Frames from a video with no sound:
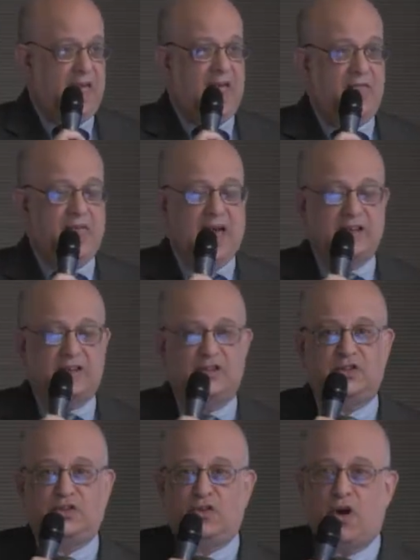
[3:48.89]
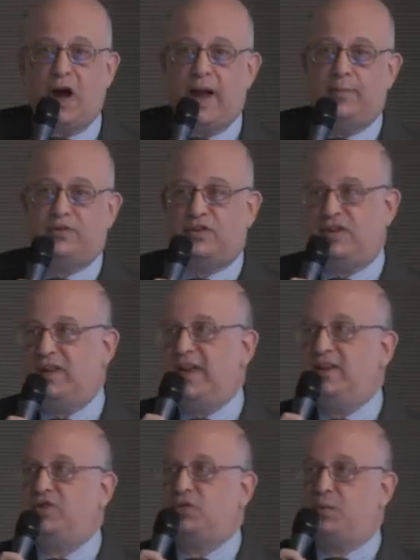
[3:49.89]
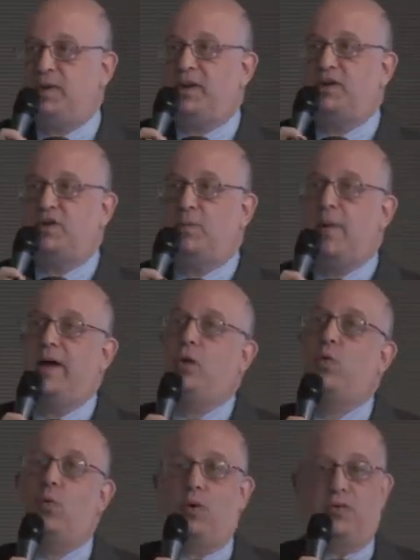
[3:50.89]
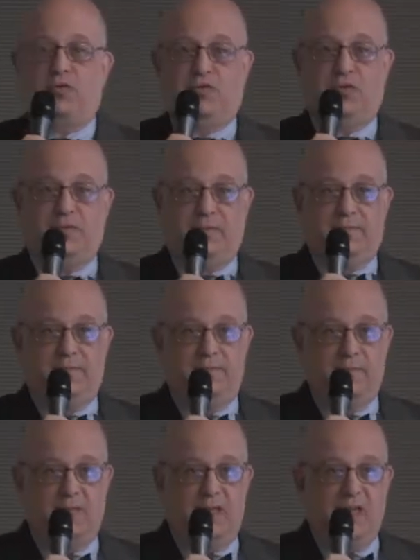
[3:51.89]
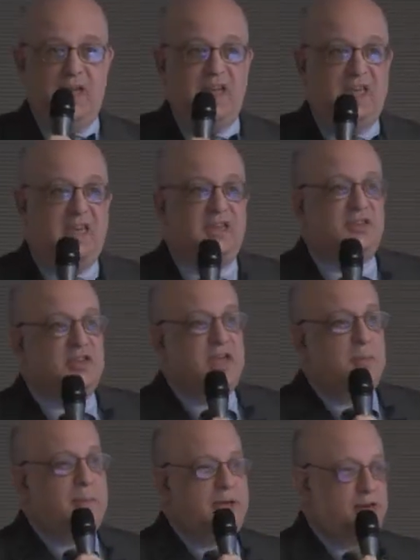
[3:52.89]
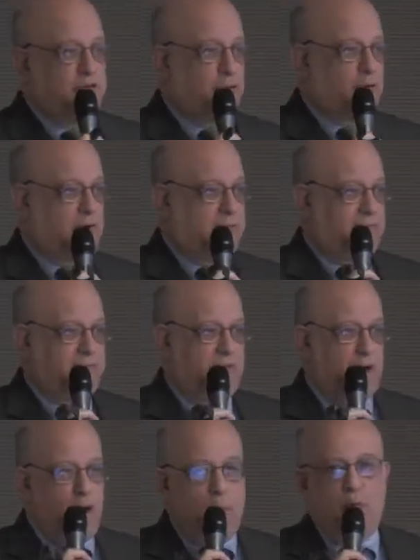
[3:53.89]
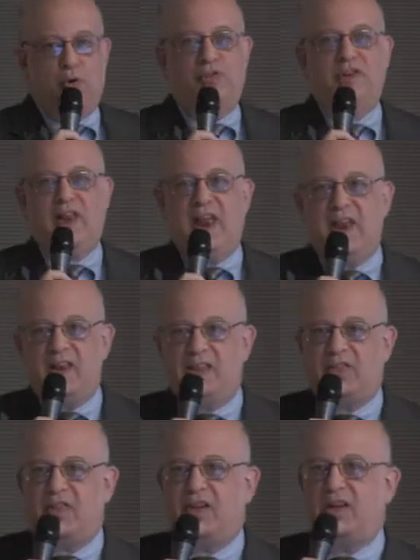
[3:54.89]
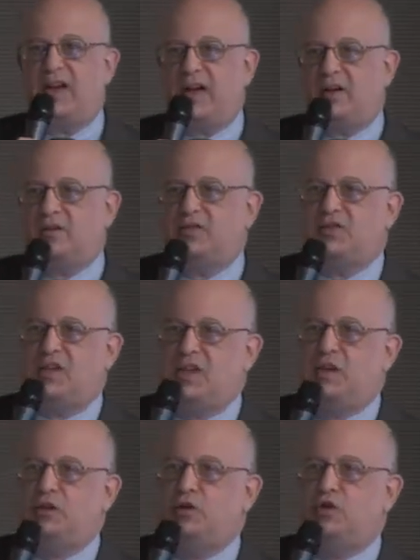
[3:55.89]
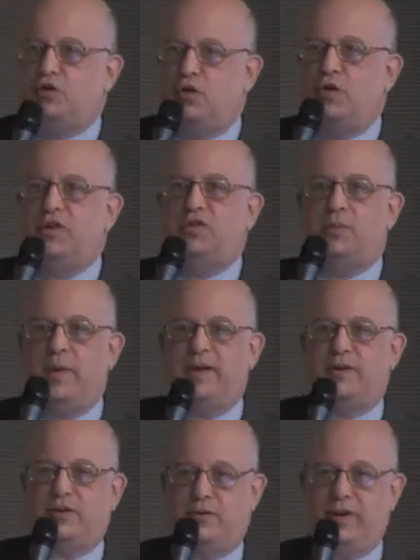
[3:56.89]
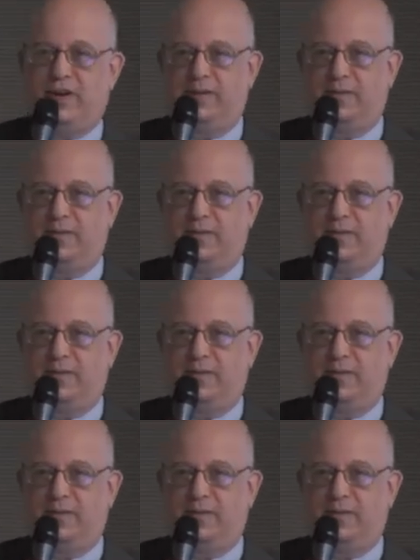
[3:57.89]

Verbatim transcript: And that describes today's speaker, Mike Wolf. He is a mentor. More than anything else, he enjoys mentoring.